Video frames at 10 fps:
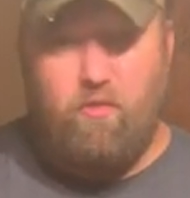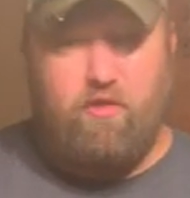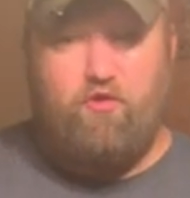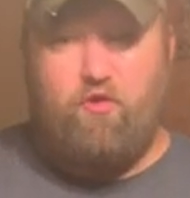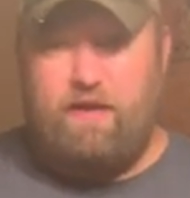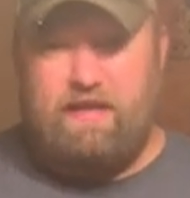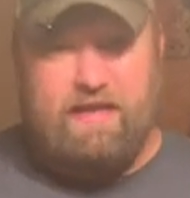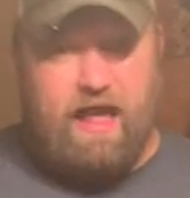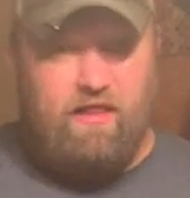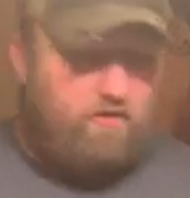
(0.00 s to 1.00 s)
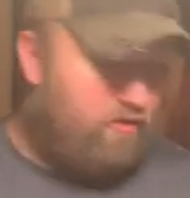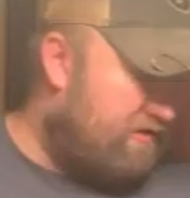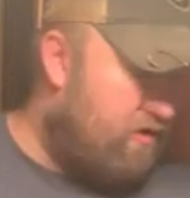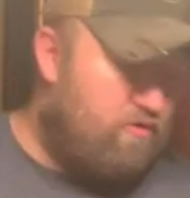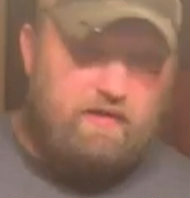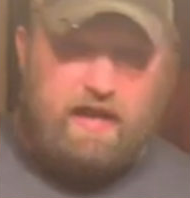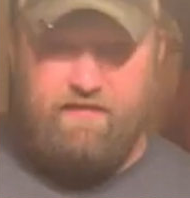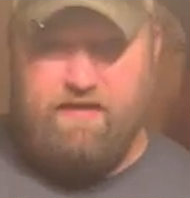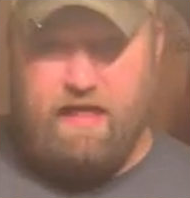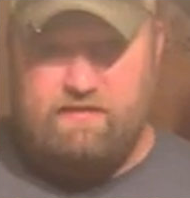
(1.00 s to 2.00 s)
I'm gonna throw them in a gallon or a
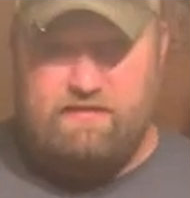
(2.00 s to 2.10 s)
2.5 gallon